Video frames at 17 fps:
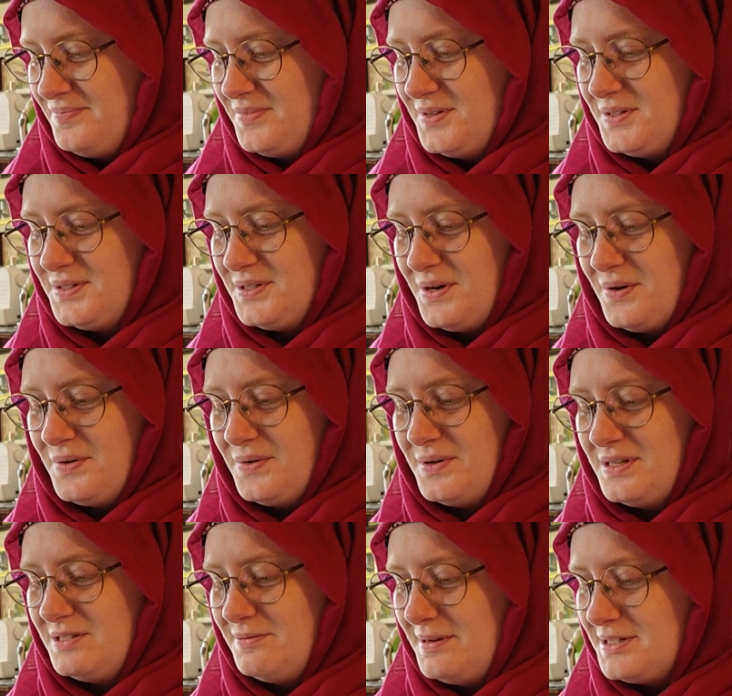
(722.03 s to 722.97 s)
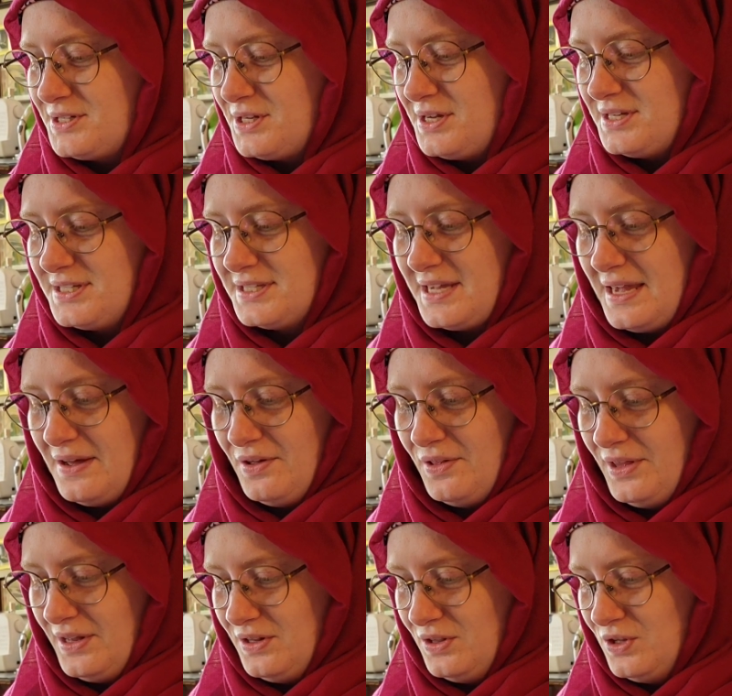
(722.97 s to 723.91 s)
So it's basically a scale
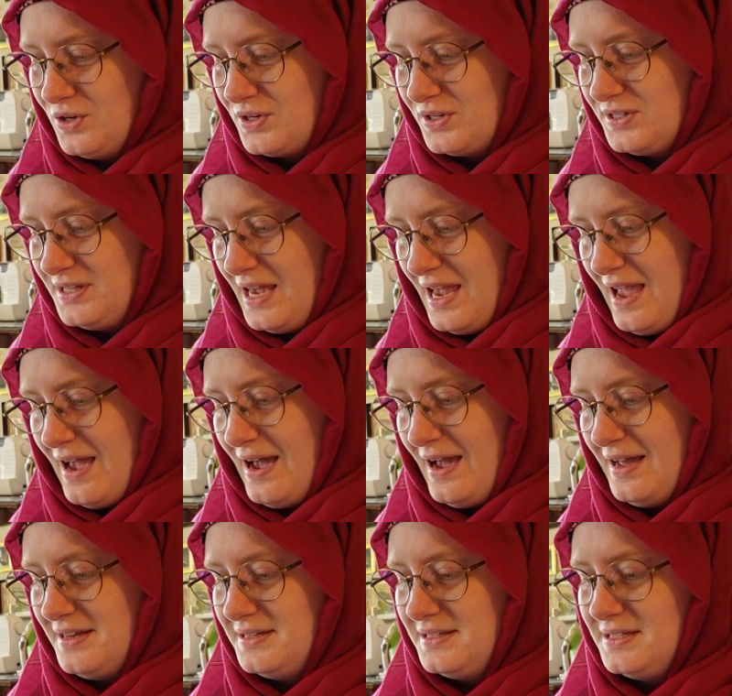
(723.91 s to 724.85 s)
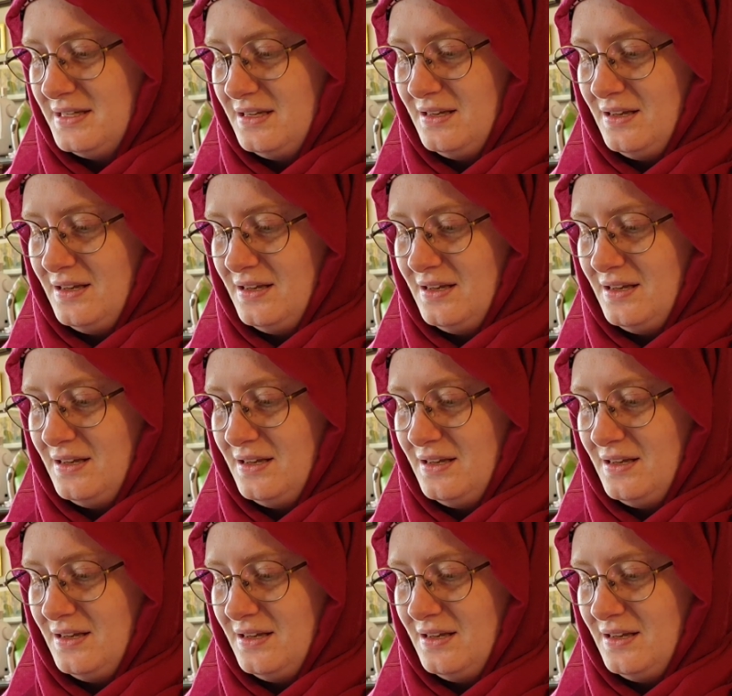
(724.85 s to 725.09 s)
that looks at